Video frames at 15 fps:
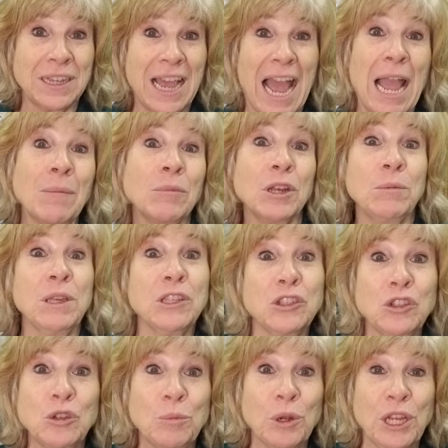I'm going to be the
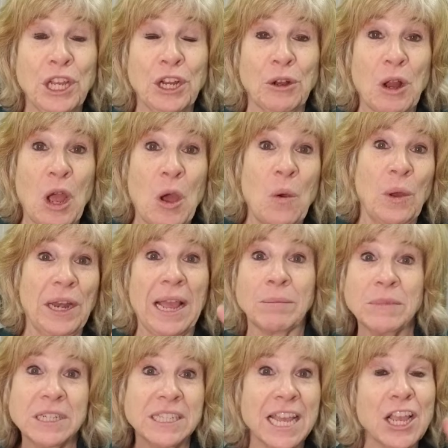superhero and I'm
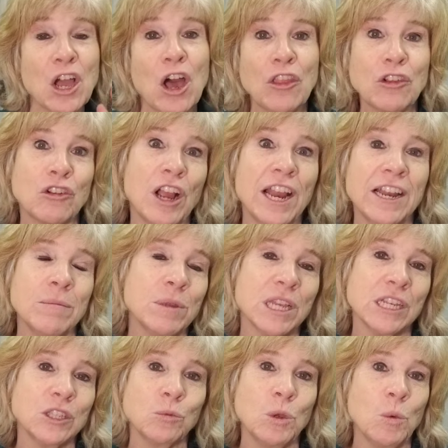going to take all the credit
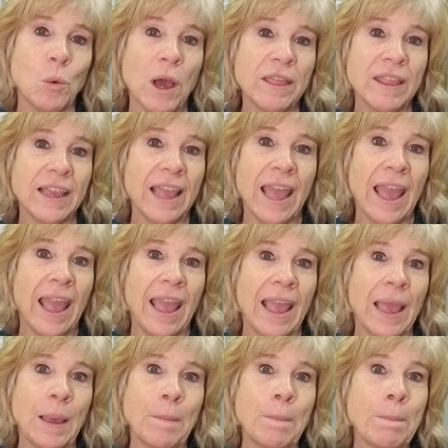because we won the
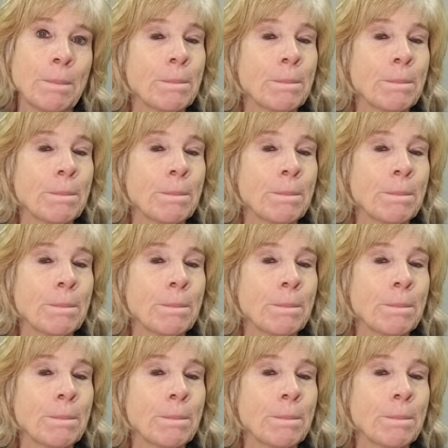game.